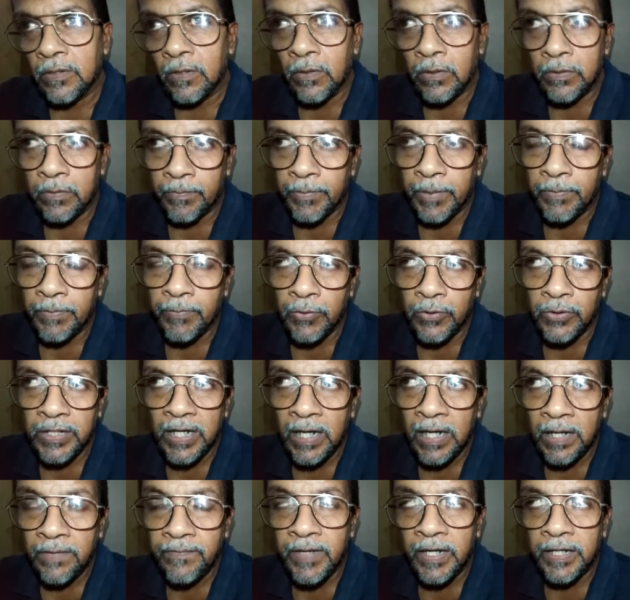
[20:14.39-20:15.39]
on proposed
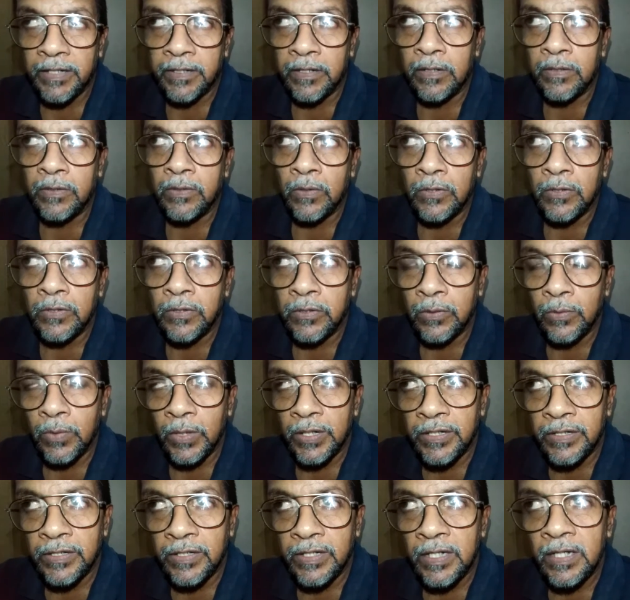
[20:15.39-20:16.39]
elevated road
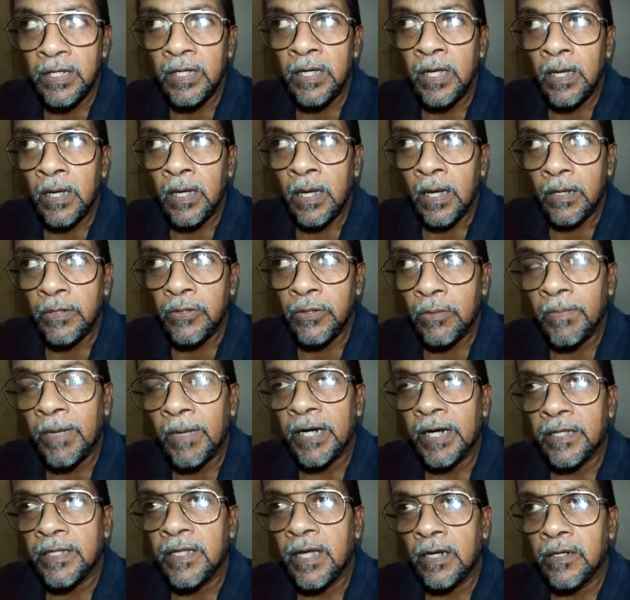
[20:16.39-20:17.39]
towards the
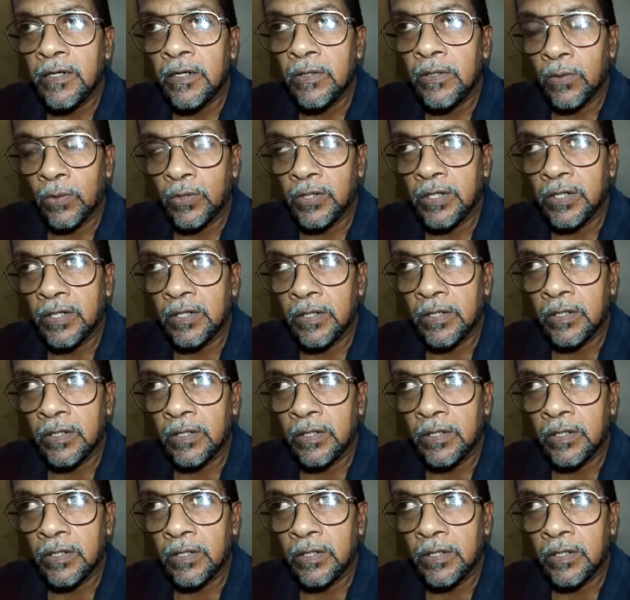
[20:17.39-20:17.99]
Maradana road,